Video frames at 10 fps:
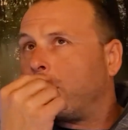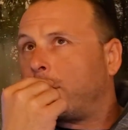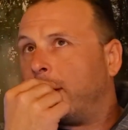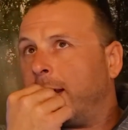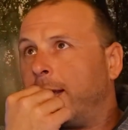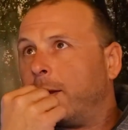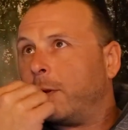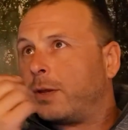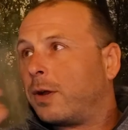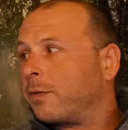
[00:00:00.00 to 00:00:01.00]
Tonight, I
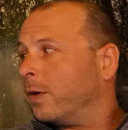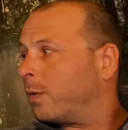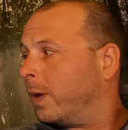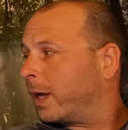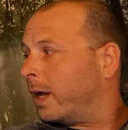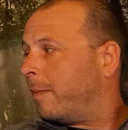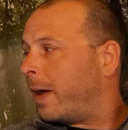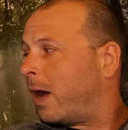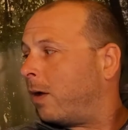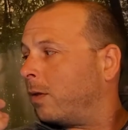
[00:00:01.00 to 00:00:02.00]
want to talk real quick
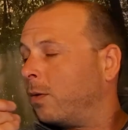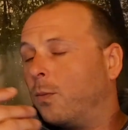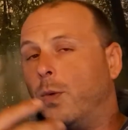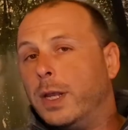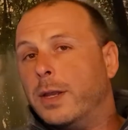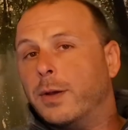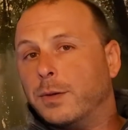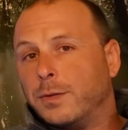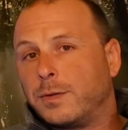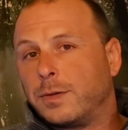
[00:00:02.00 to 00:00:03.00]
about
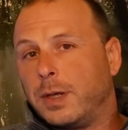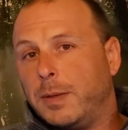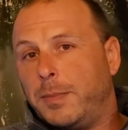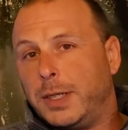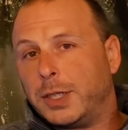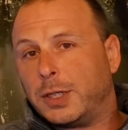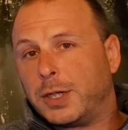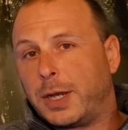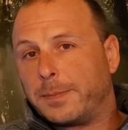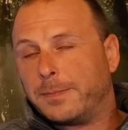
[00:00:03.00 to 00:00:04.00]
windows in
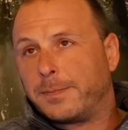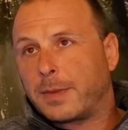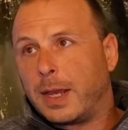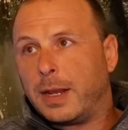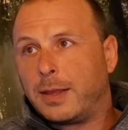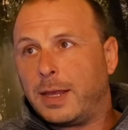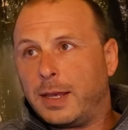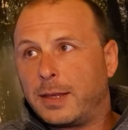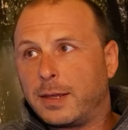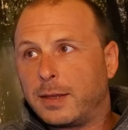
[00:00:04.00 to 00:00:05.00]
BJJ. And I
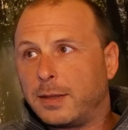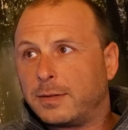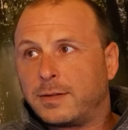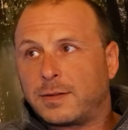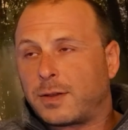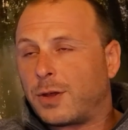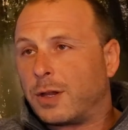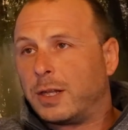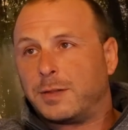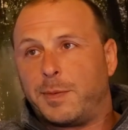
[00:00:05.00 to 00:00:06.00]
think this is a thought
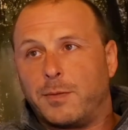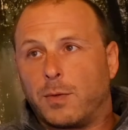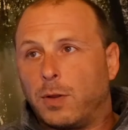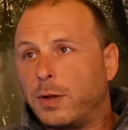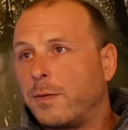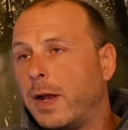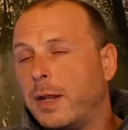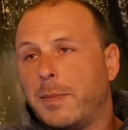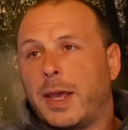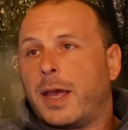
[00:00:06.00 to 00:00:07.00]
that's been rolling around in
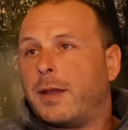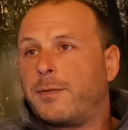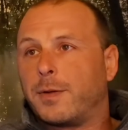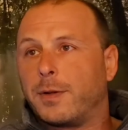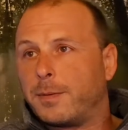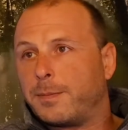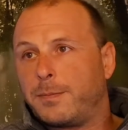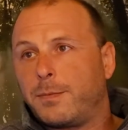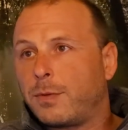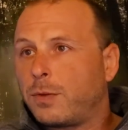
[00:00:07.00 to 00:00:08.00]
my head for
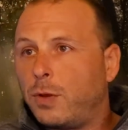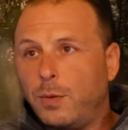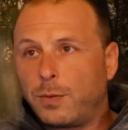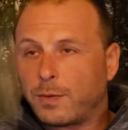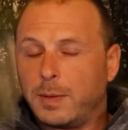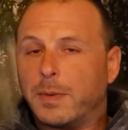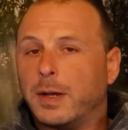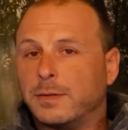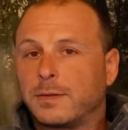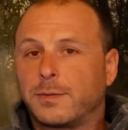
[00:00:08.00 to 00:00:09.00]
2, 3
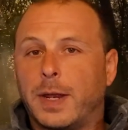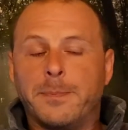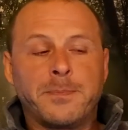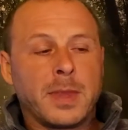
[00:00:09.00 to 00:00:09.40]
months, right?